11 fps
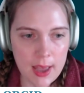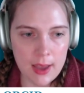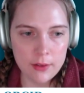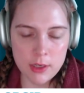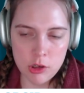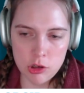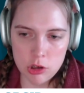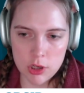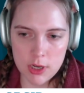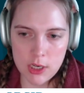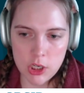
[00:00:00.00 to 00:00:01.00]
bit at
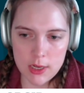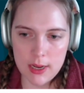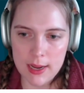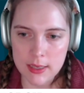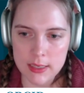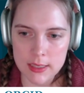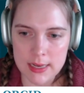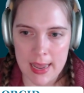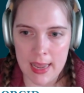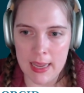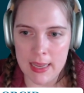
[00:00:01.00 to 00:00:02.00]
registration and
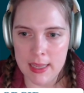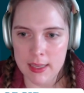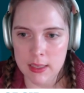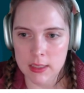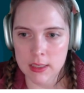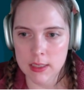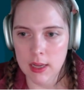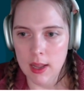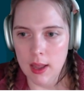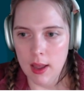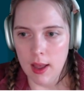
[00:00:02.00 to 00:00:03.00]
today is,
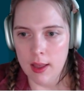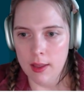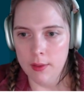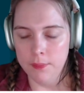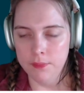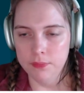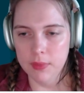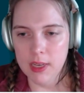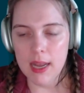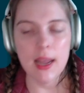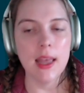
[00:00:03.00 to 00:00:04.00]
can
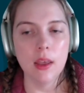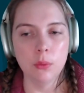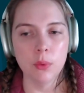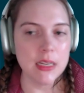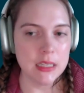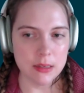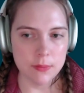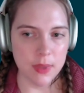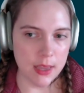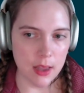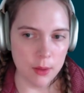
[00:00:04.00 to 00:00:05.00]
I
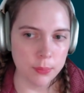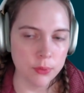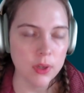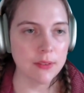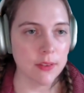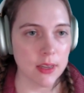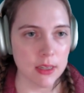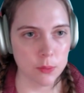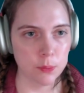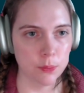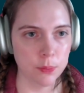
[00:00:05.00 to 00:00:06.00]
resubmit a
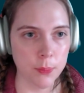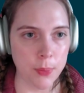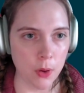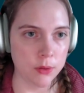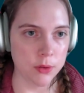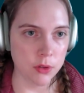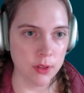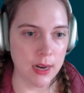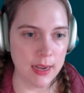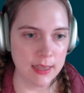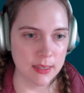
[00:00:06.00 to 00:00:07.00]
previous proposal
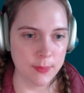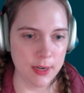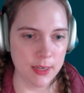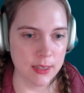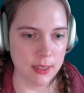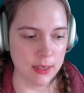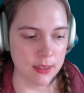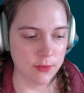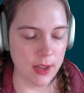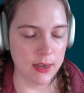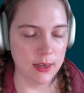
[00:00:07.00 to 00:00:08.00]
that I submitted to this
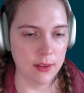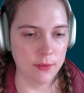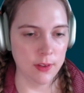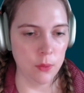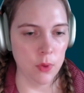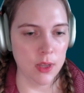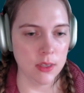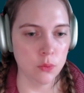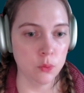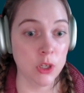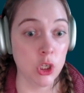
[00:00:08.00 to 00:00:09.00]
fund if it
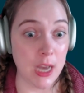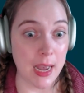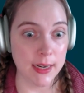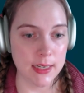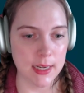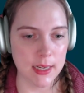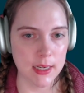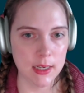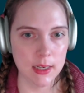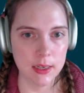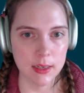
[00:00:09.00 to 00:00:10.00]
was rejected?
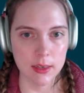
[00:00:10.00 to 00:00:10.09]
